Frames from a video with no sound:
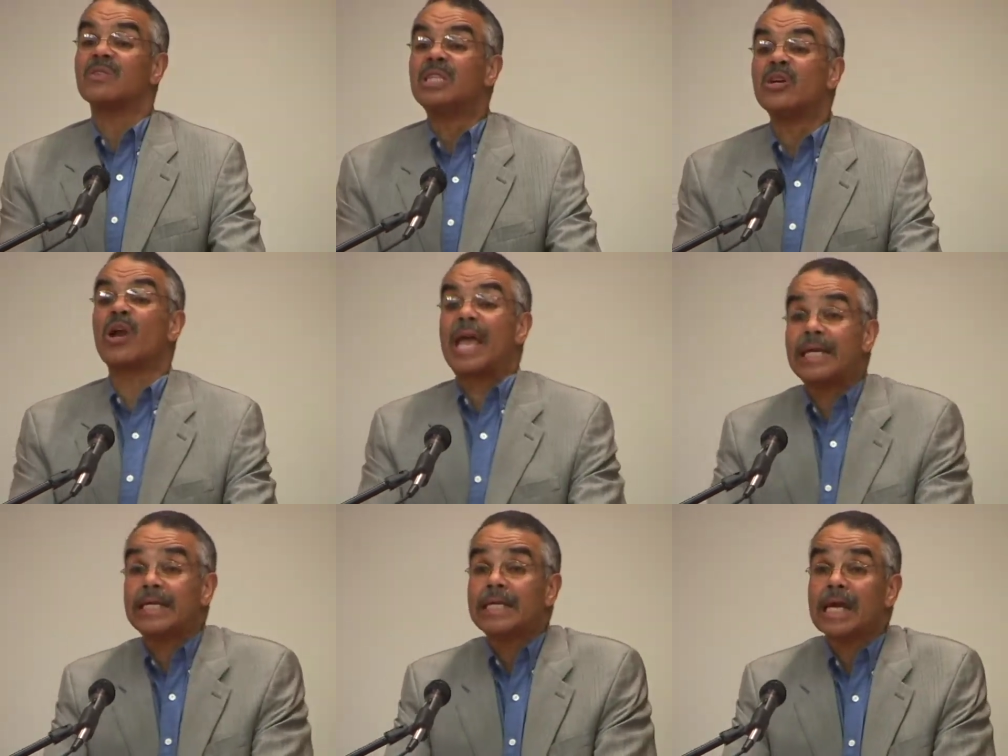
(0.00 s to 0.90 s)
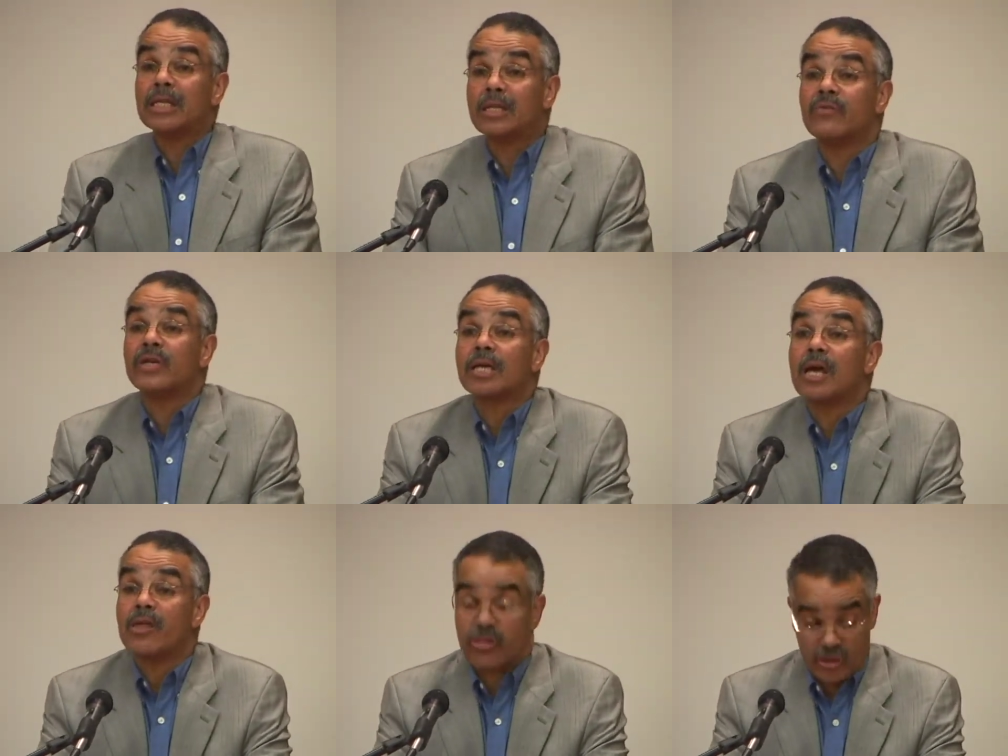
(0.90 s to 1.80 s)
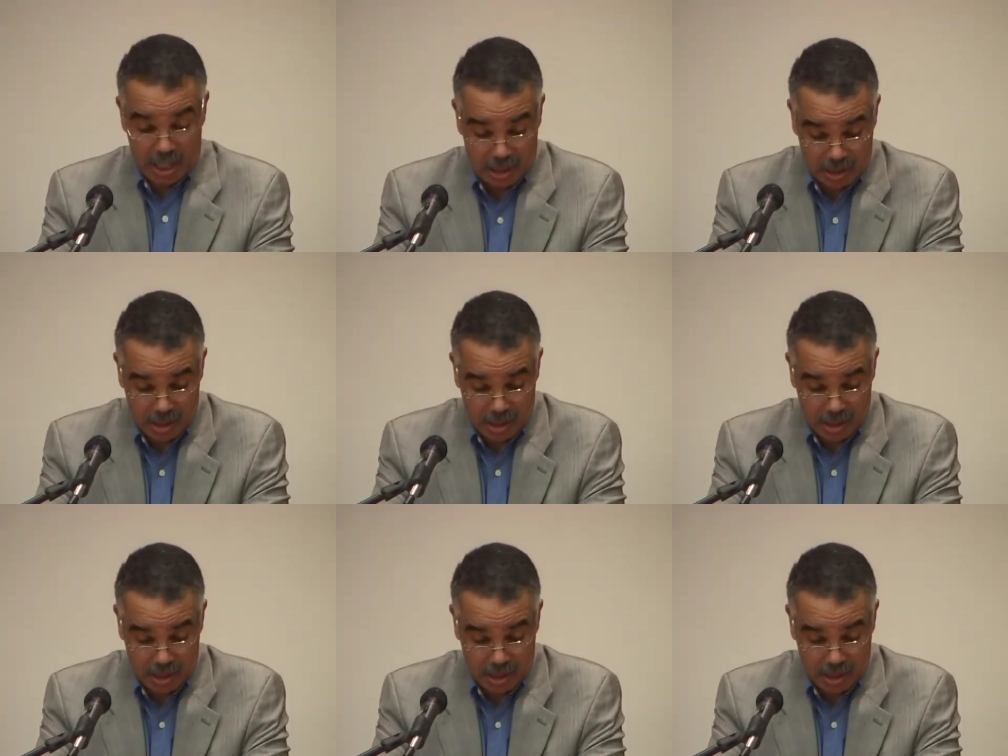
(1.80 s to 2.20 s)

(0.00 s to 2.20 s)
near any living thing.